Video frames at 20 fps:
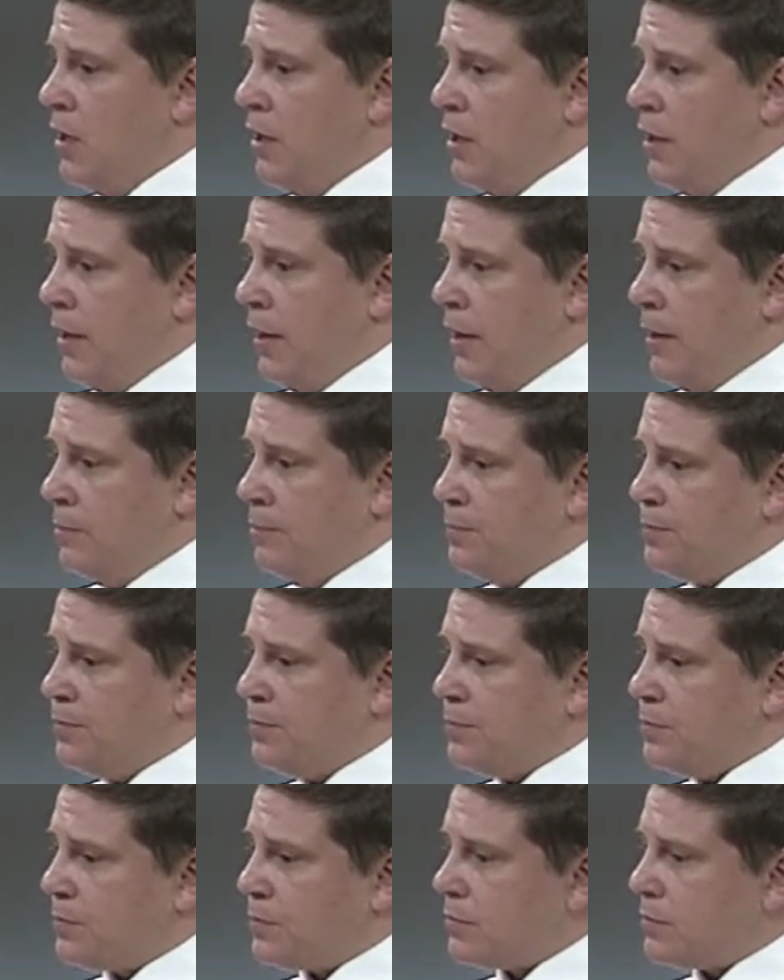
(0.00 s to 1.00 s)
Um,
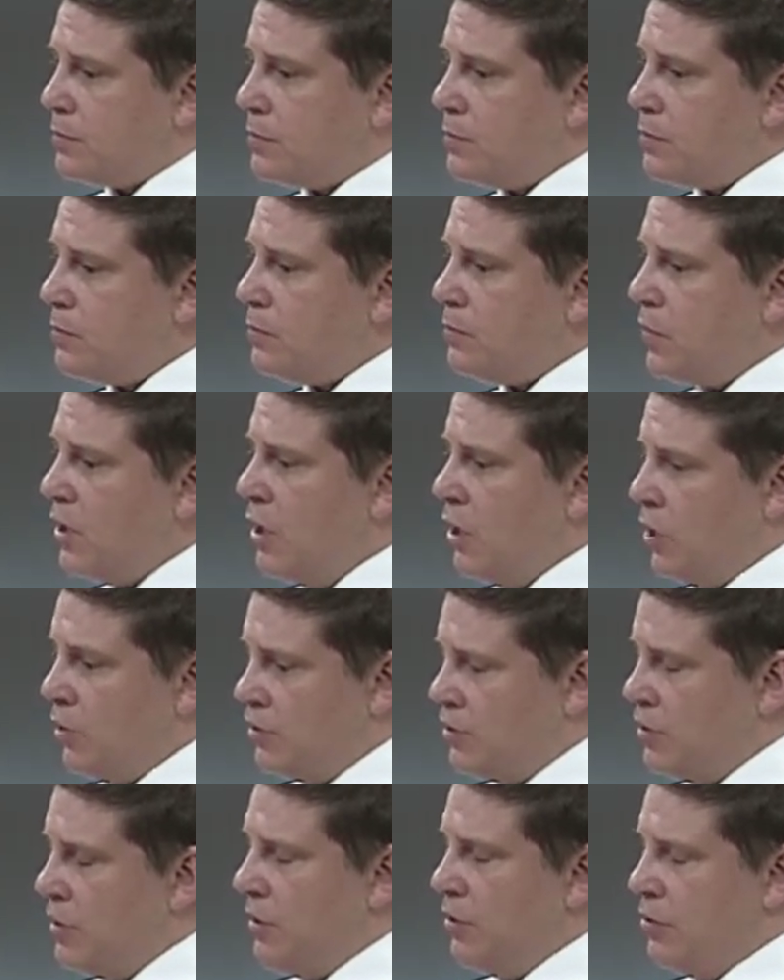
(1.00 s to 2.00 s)
you know,
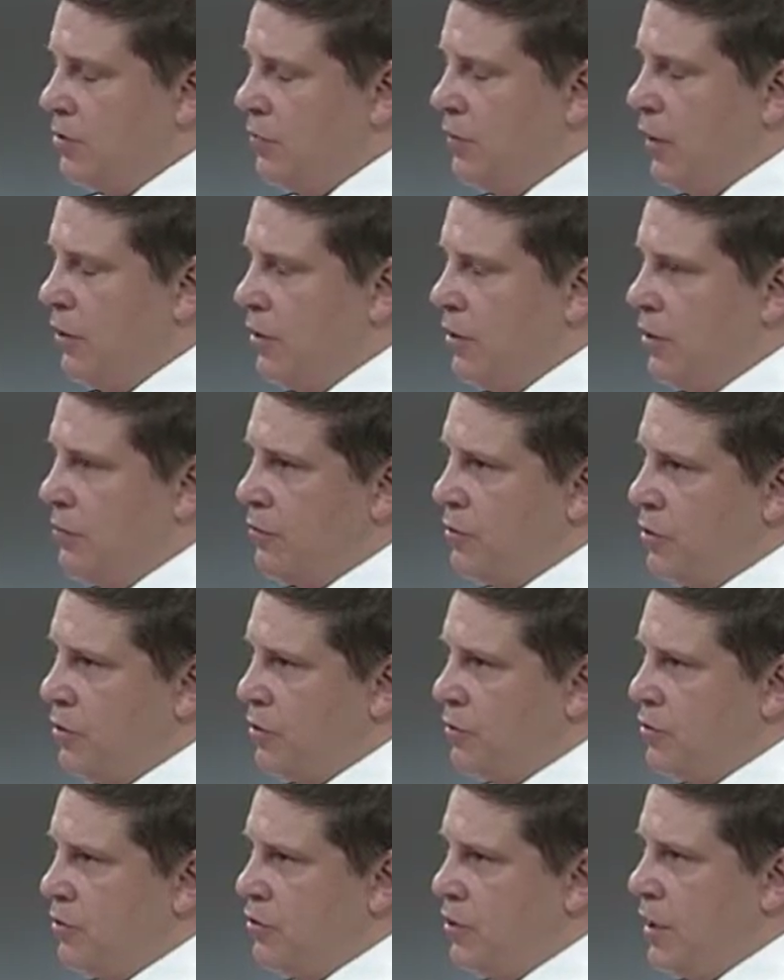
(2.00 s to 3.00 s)
it's it's very
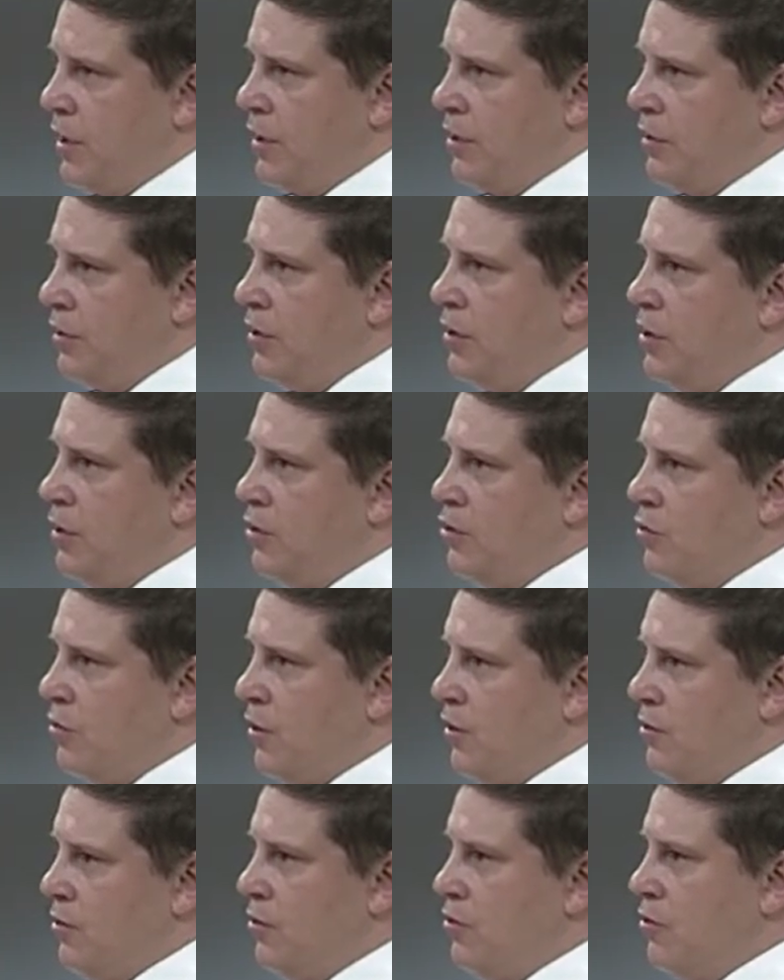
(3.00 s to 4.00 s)
difficult to try to
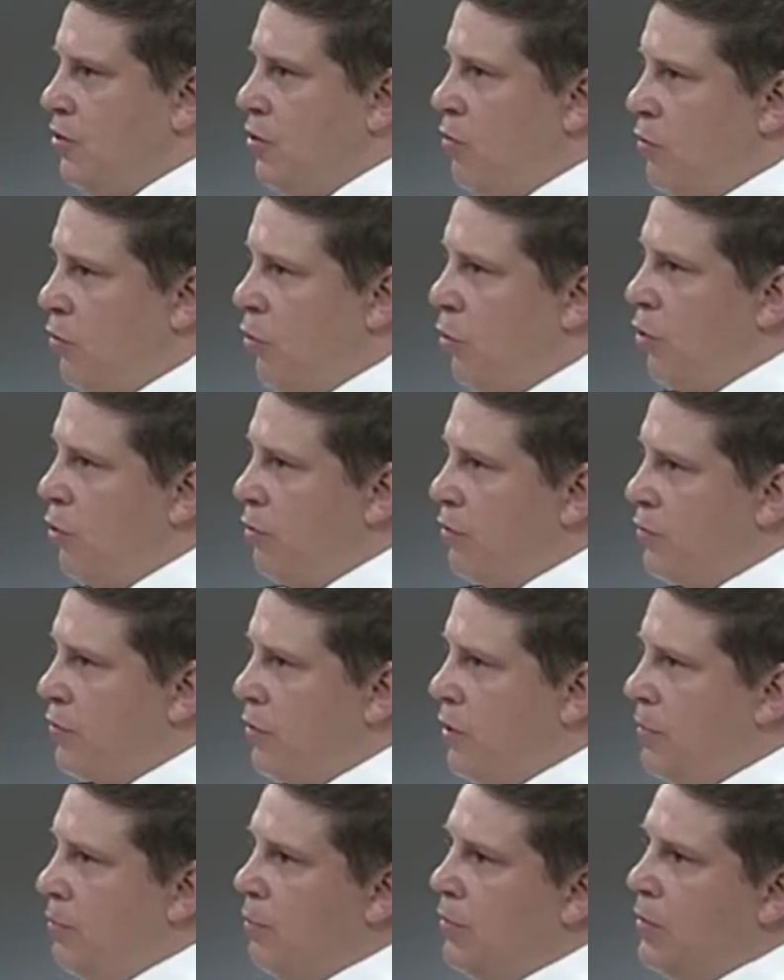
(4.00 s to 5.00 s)
transition your role from.
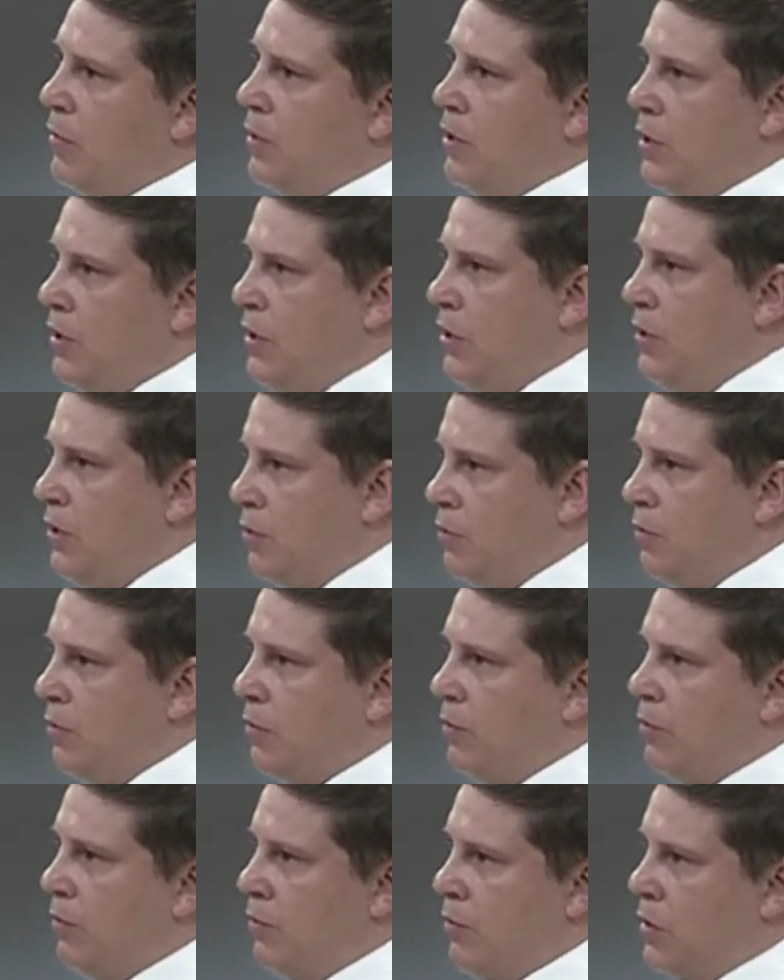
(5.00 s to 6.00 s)
We're in an extended, uh,
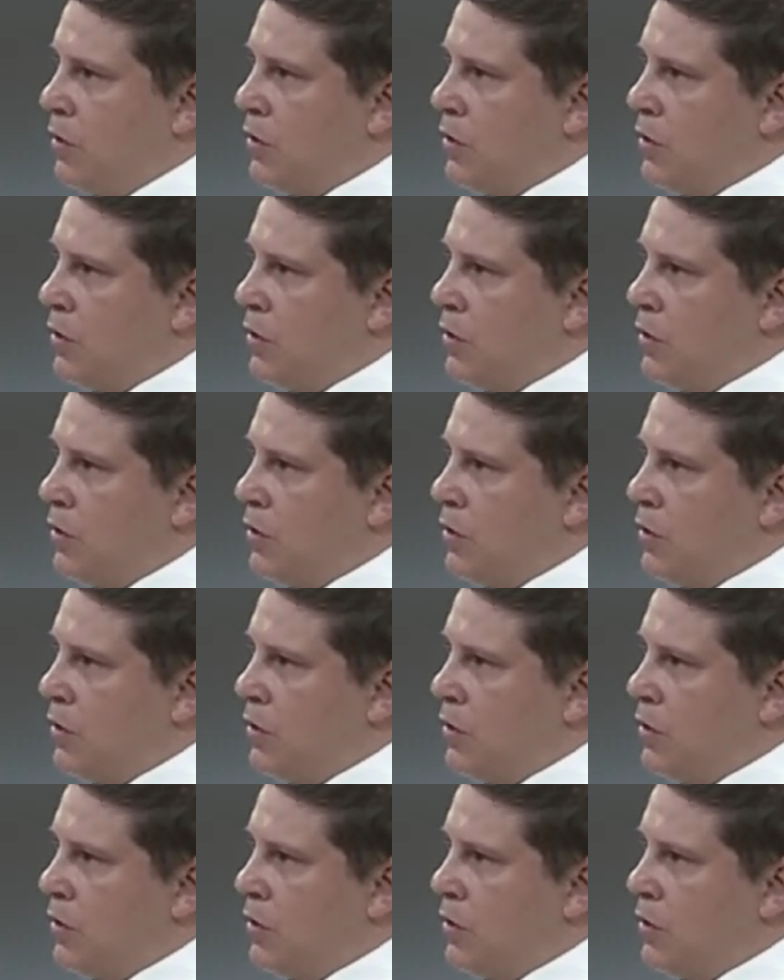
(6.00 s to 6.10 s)
from, the